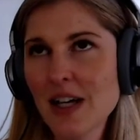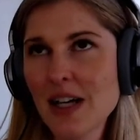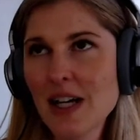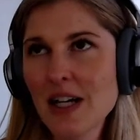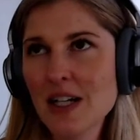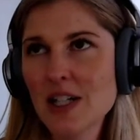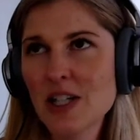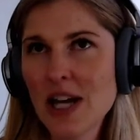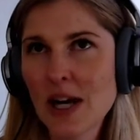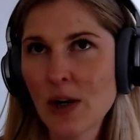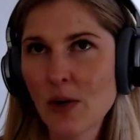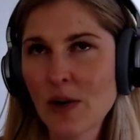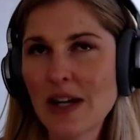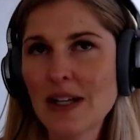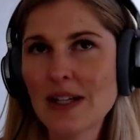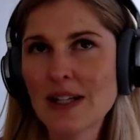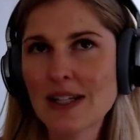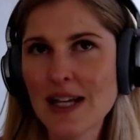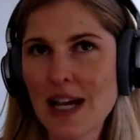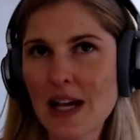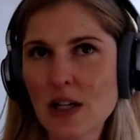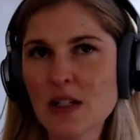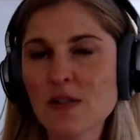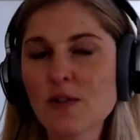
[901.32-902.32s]
generate
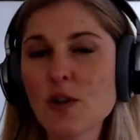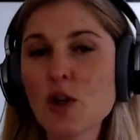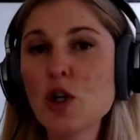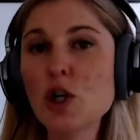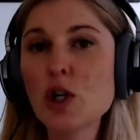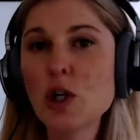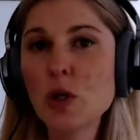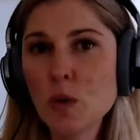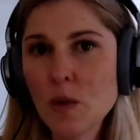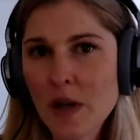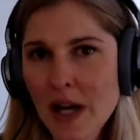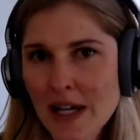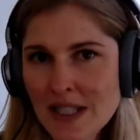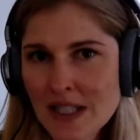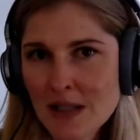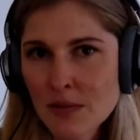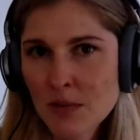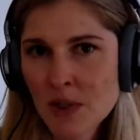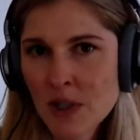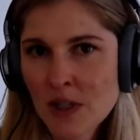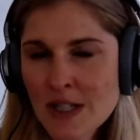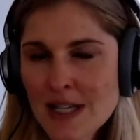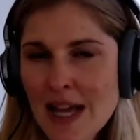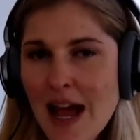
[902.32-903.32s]
sales for new
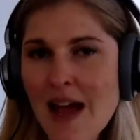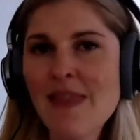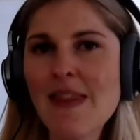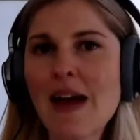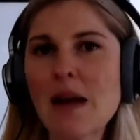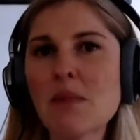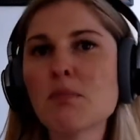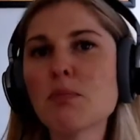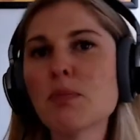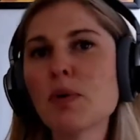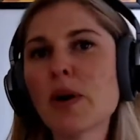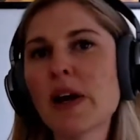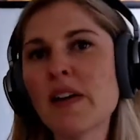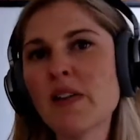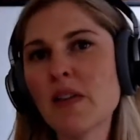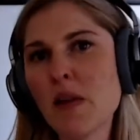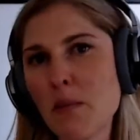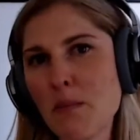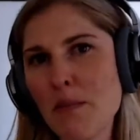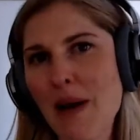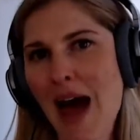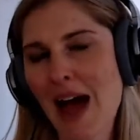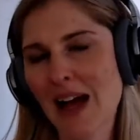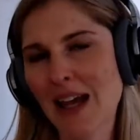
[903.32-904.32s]
customers and then bring them
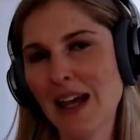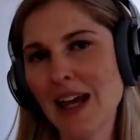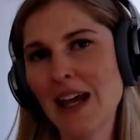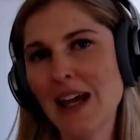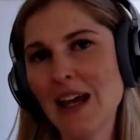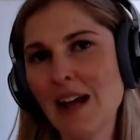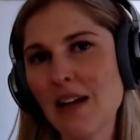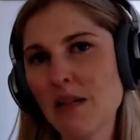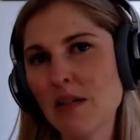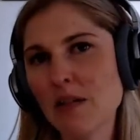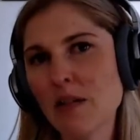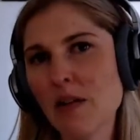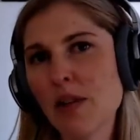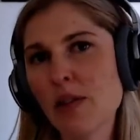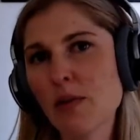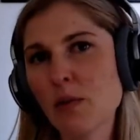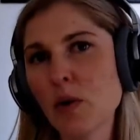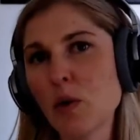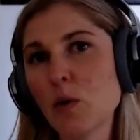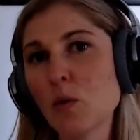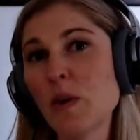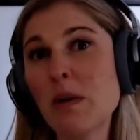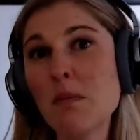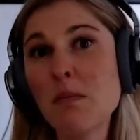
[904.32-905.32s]
back in
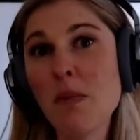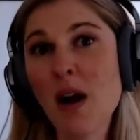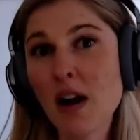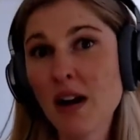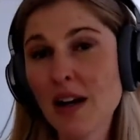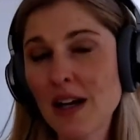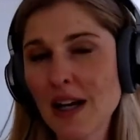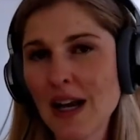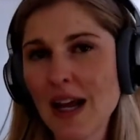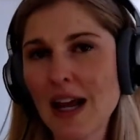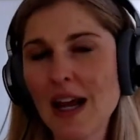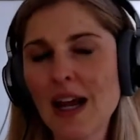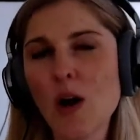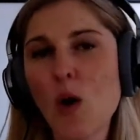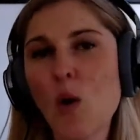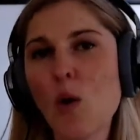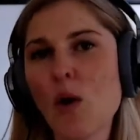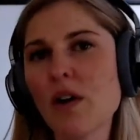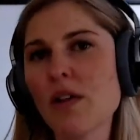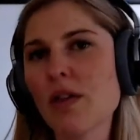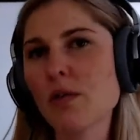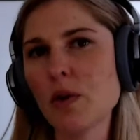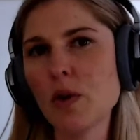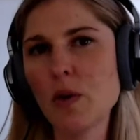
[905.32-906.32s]
through remarketing or
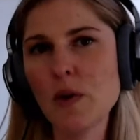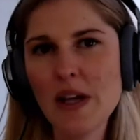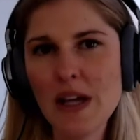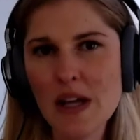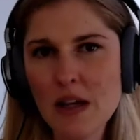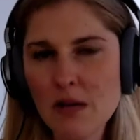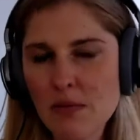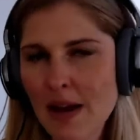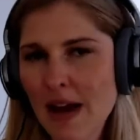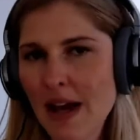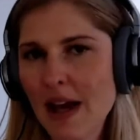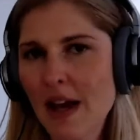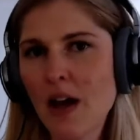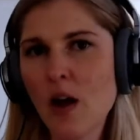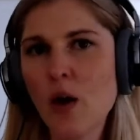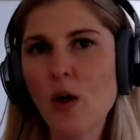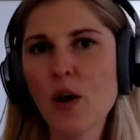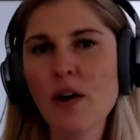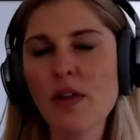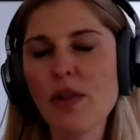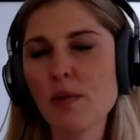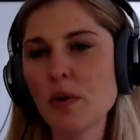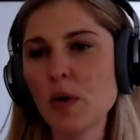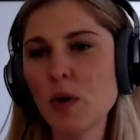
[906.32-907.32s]
through email
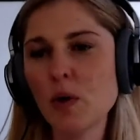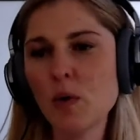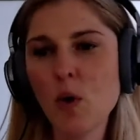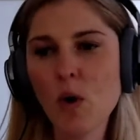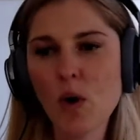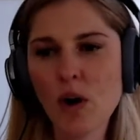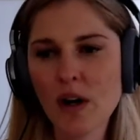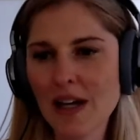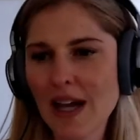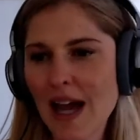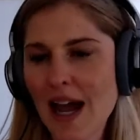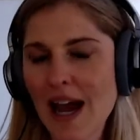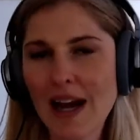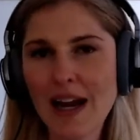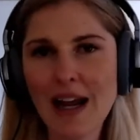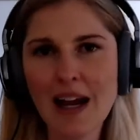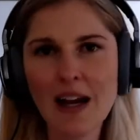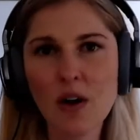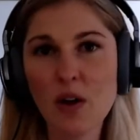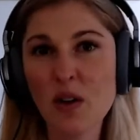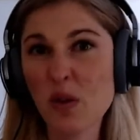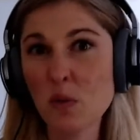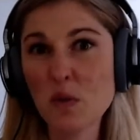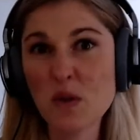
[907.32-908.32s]
or through organic
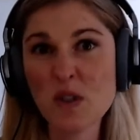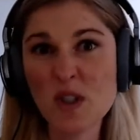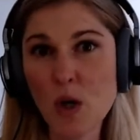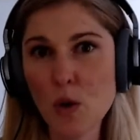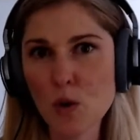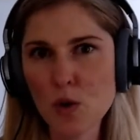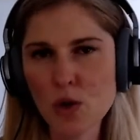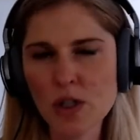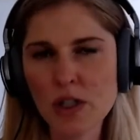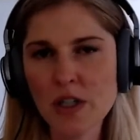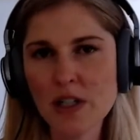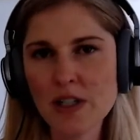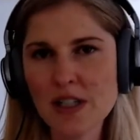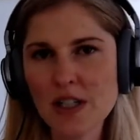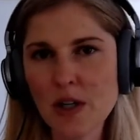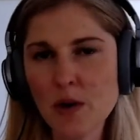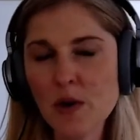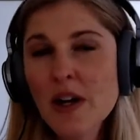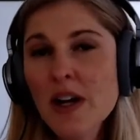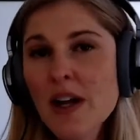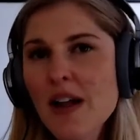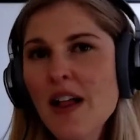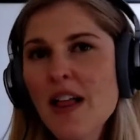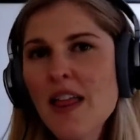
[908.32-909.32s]
or through social. So
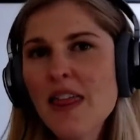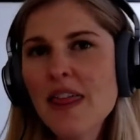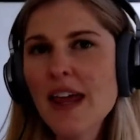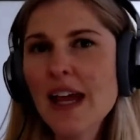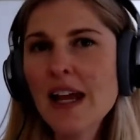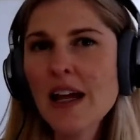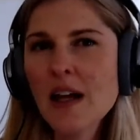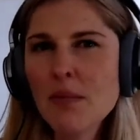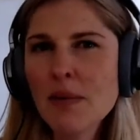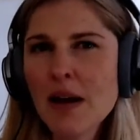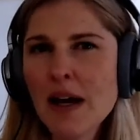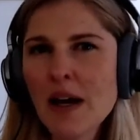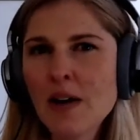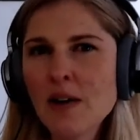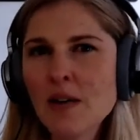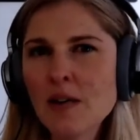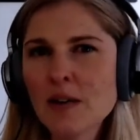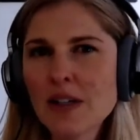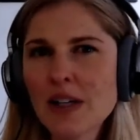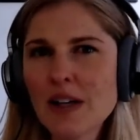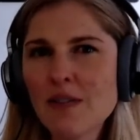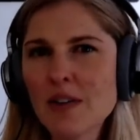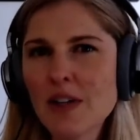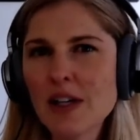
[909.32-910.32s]
think about,
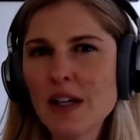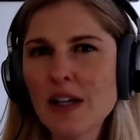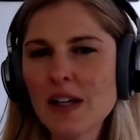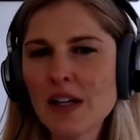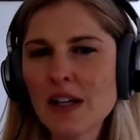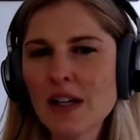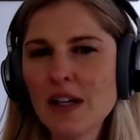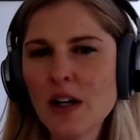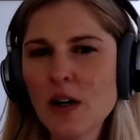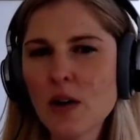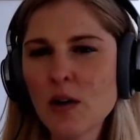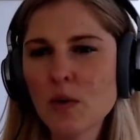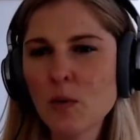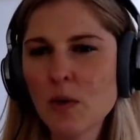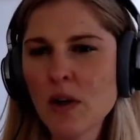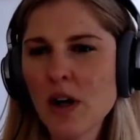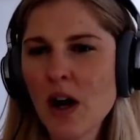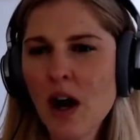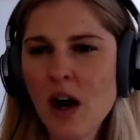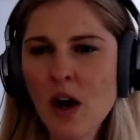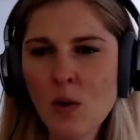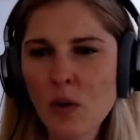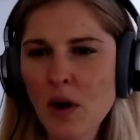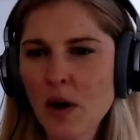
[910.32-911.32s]
if you know, we
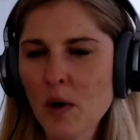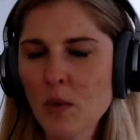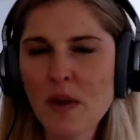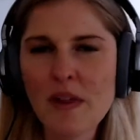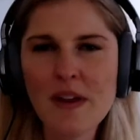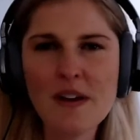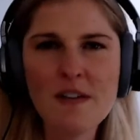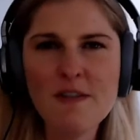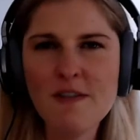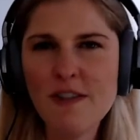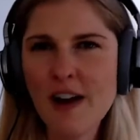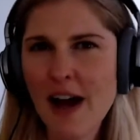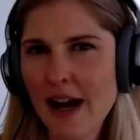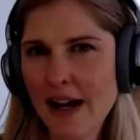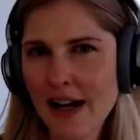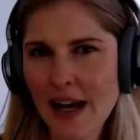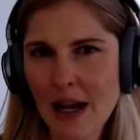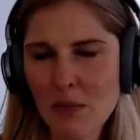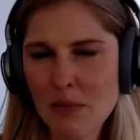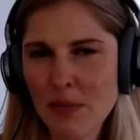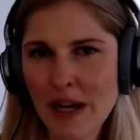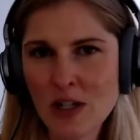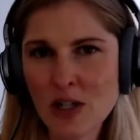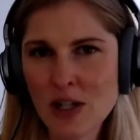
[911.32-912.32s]
all work within
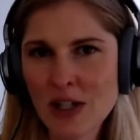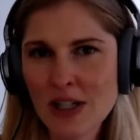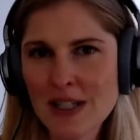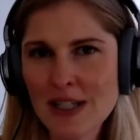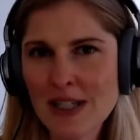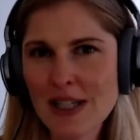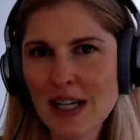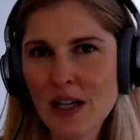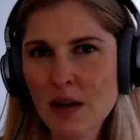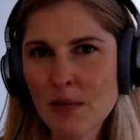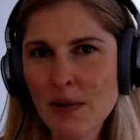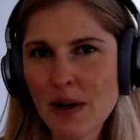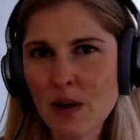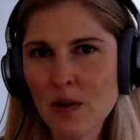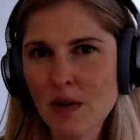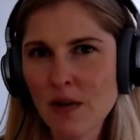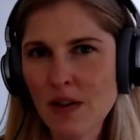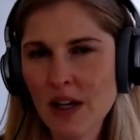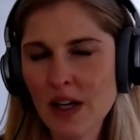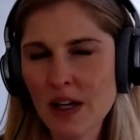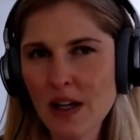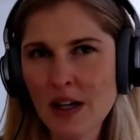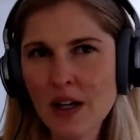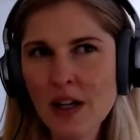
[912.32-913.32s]
finite budgets, think about
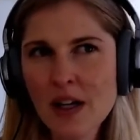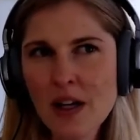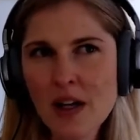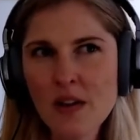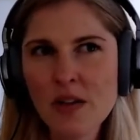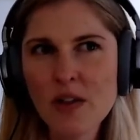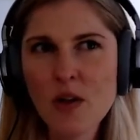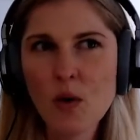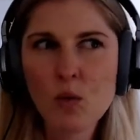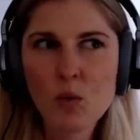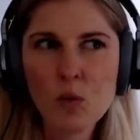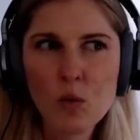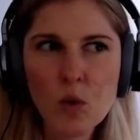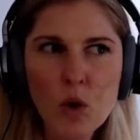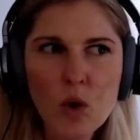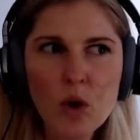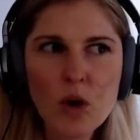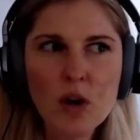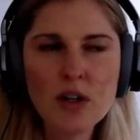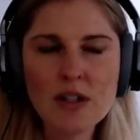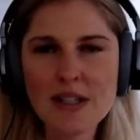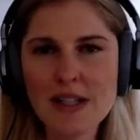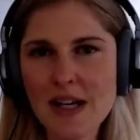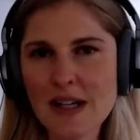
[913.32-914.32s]
the
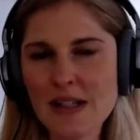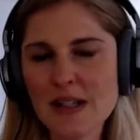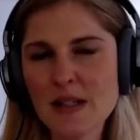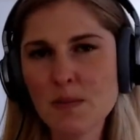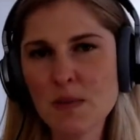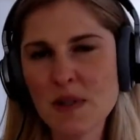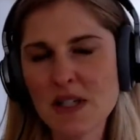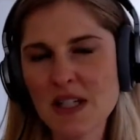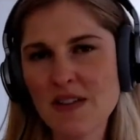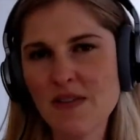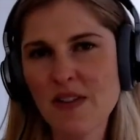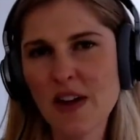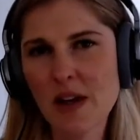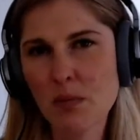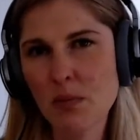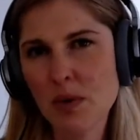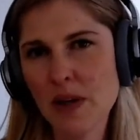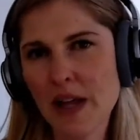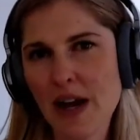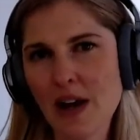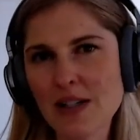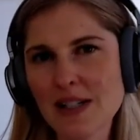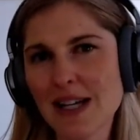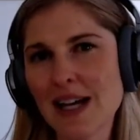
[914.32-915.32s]
roles that specific
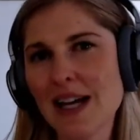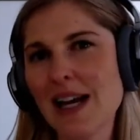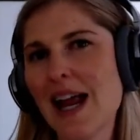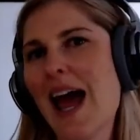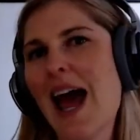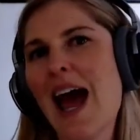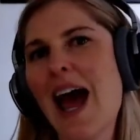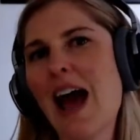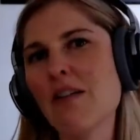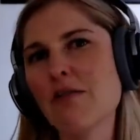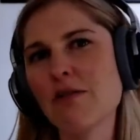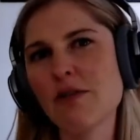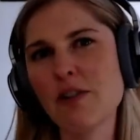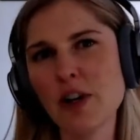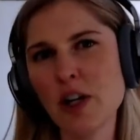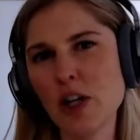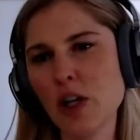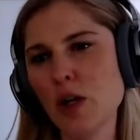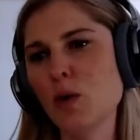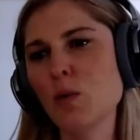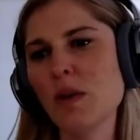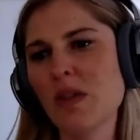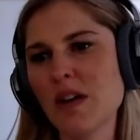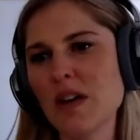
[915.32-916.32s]
players can have for
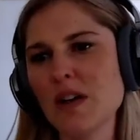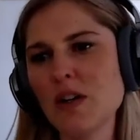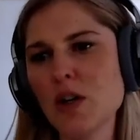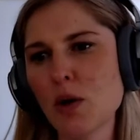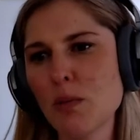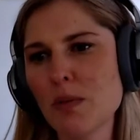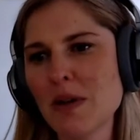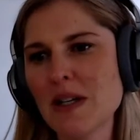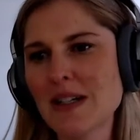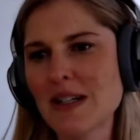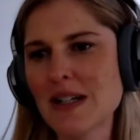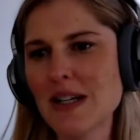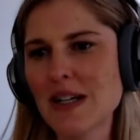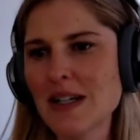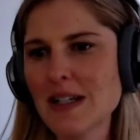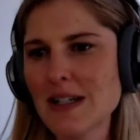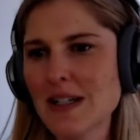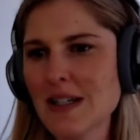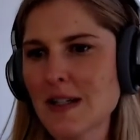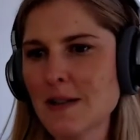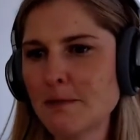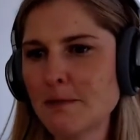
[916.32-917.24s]
you within your business.